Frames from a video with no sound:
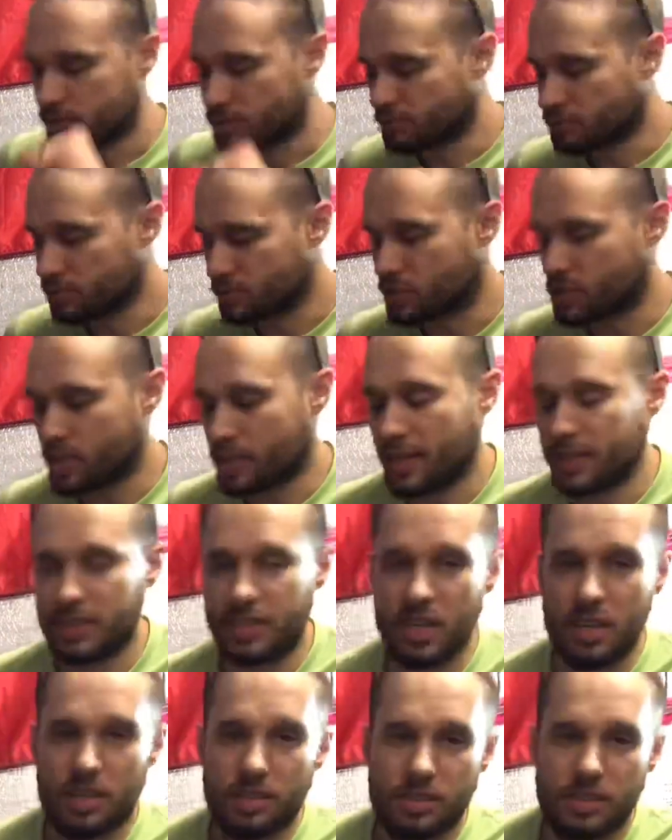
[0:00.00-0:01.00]
So that
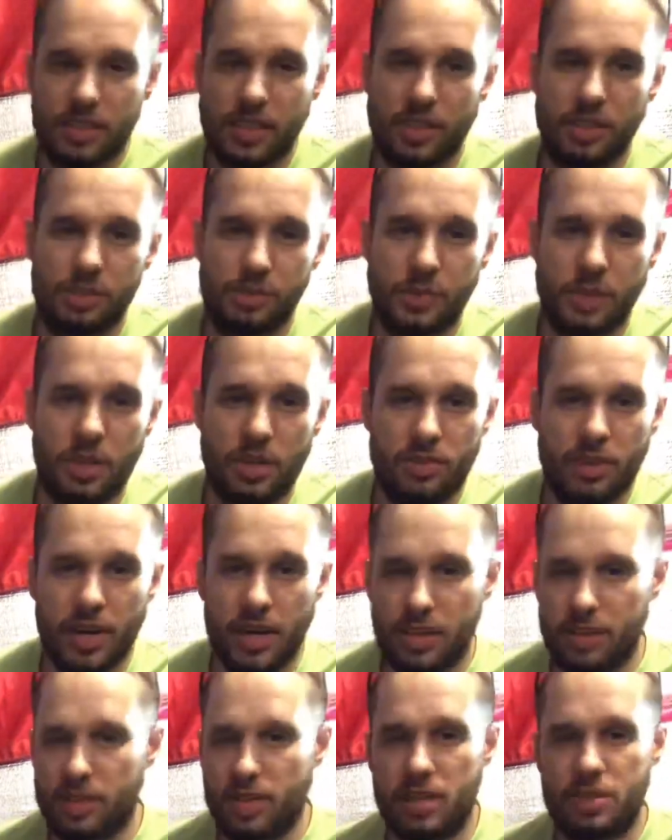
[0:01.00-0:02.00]
tells me
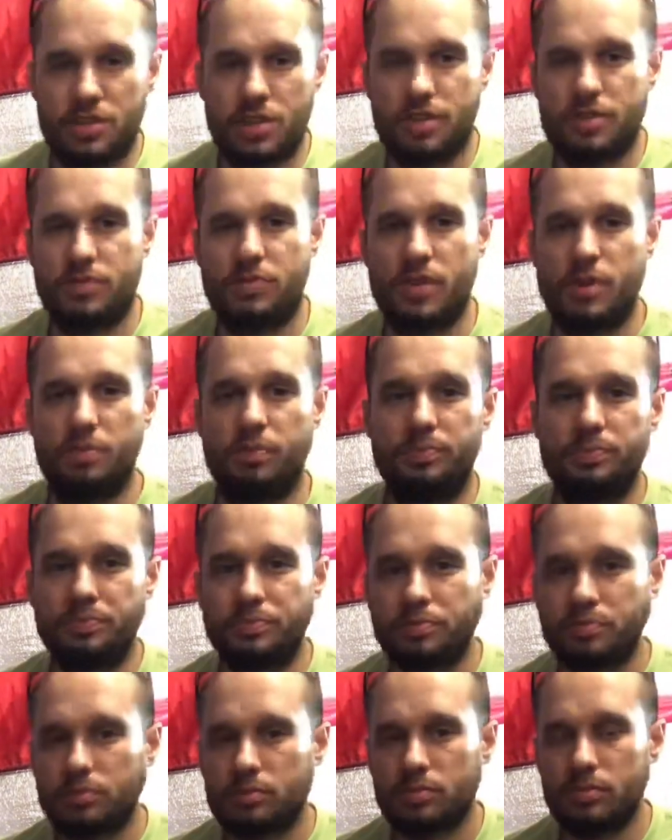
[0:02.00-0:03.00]
already that just from
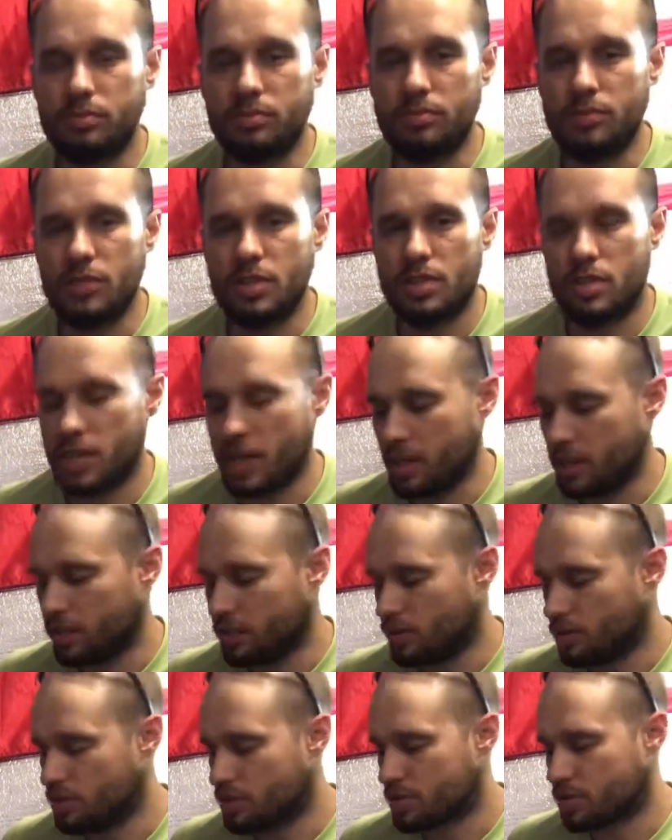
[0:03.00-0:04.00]
taking
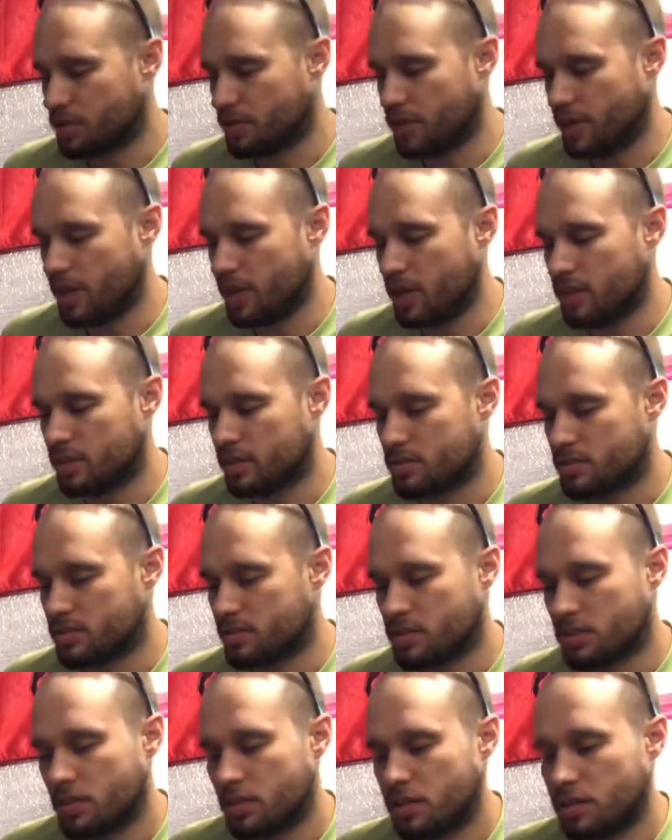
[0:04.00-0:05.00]
those ingredients
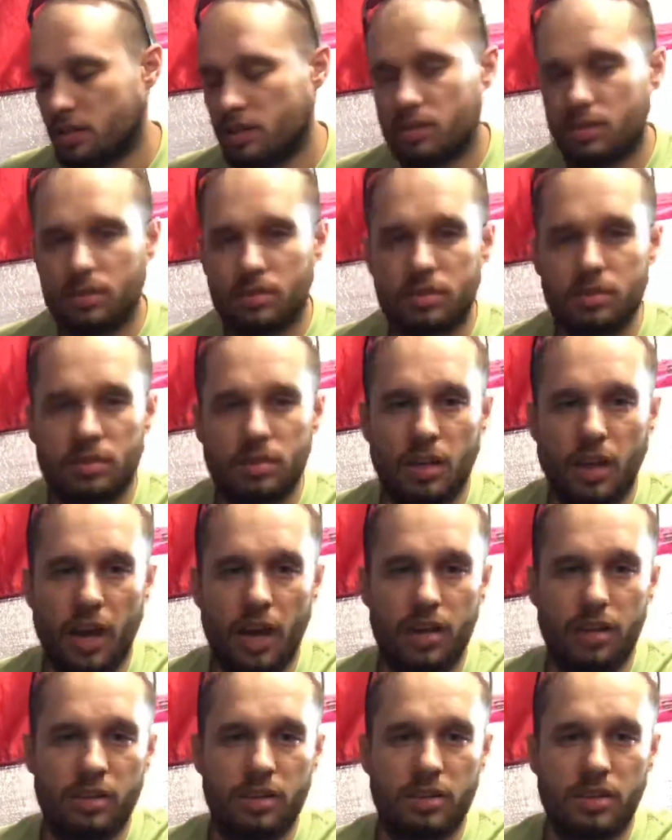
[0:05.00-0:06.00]

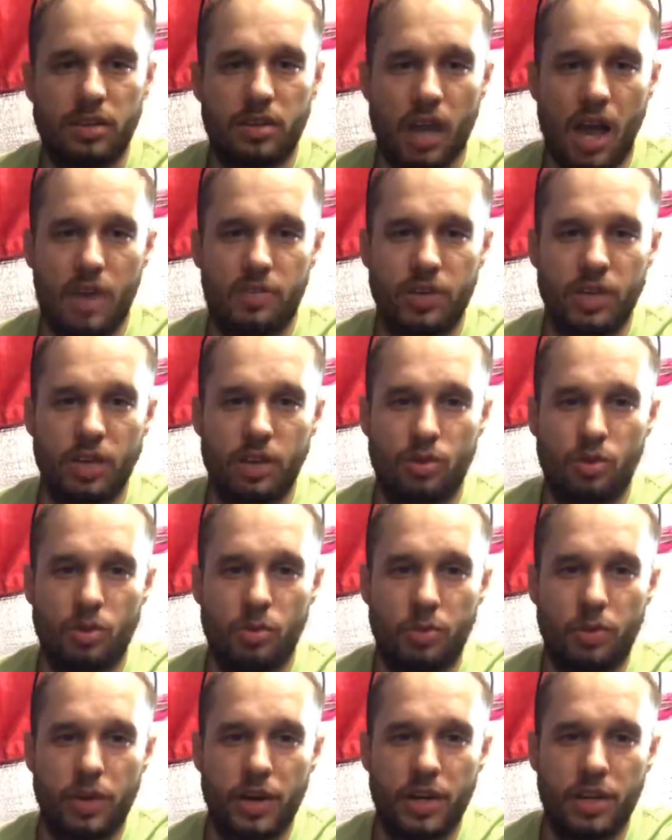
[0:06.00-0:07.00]
and having
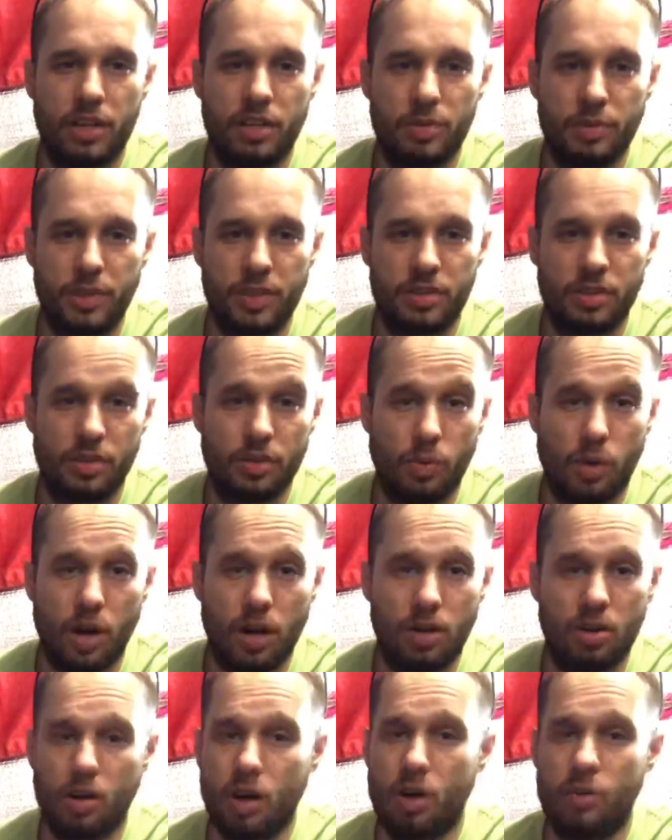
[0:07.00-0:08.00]
incorporated them into the
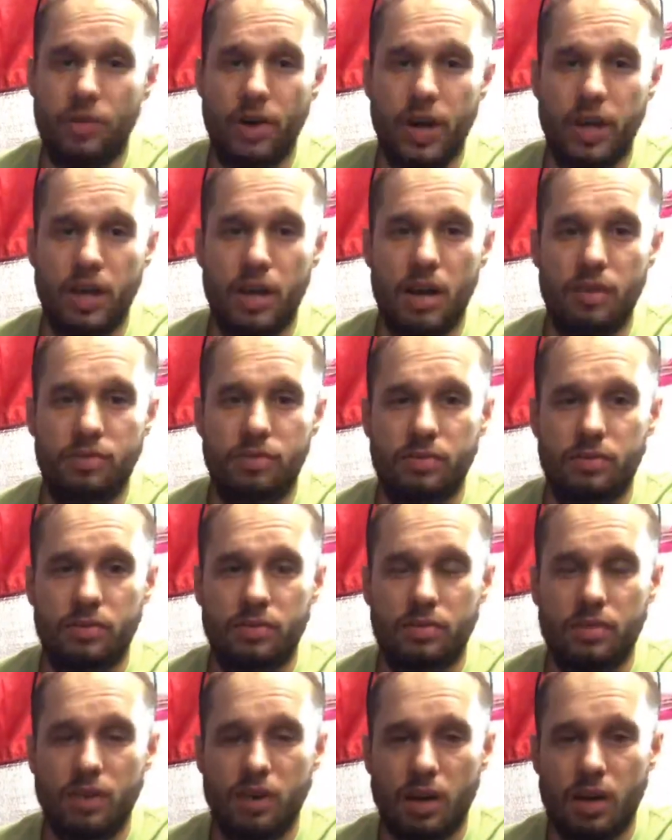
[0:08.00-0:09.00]
water already, I've
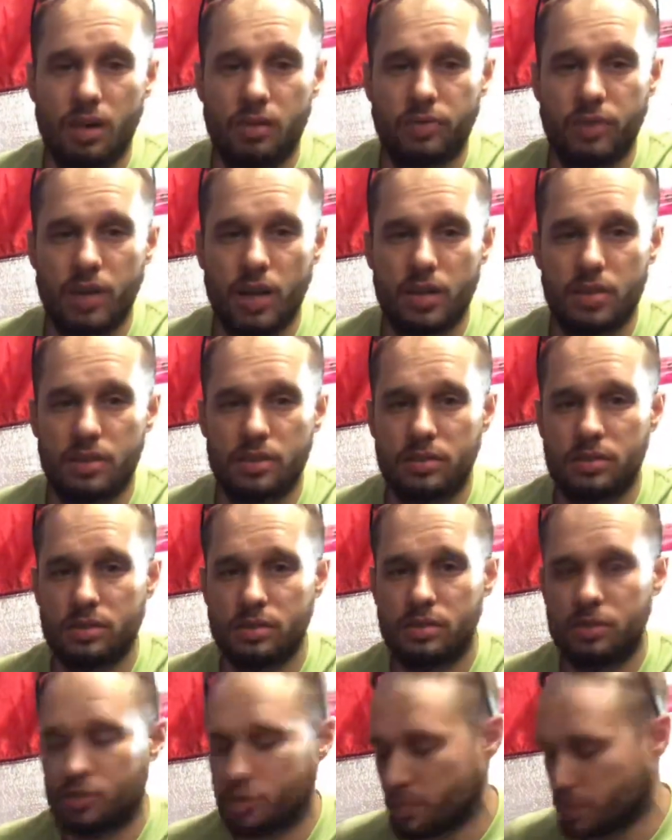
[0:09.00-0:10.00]
got
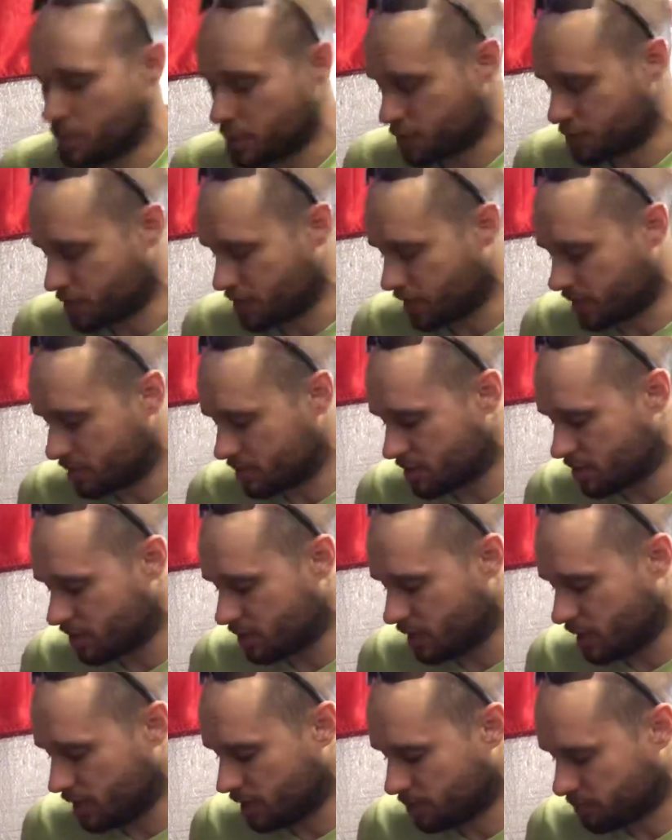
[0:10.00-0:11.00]
some nutrients in
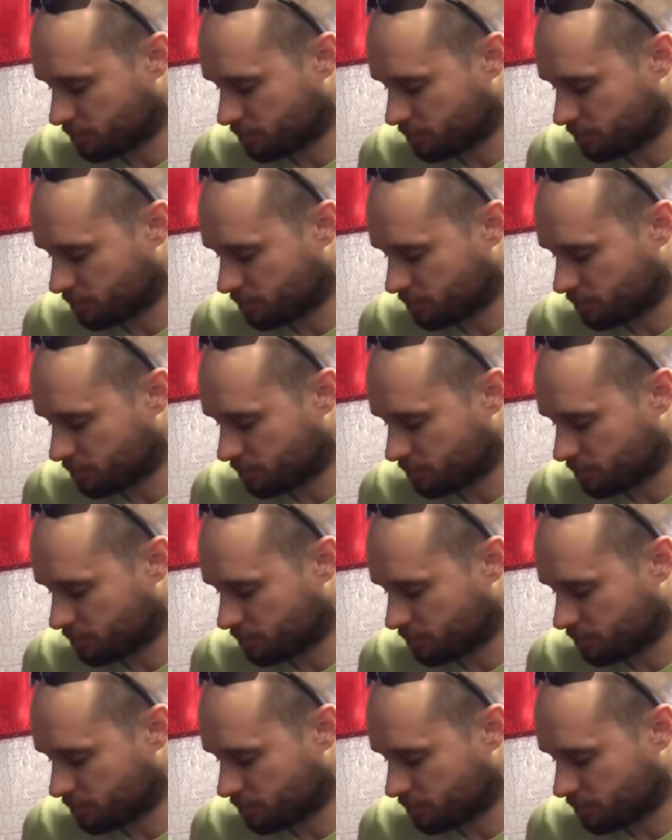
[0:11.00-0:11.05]
there.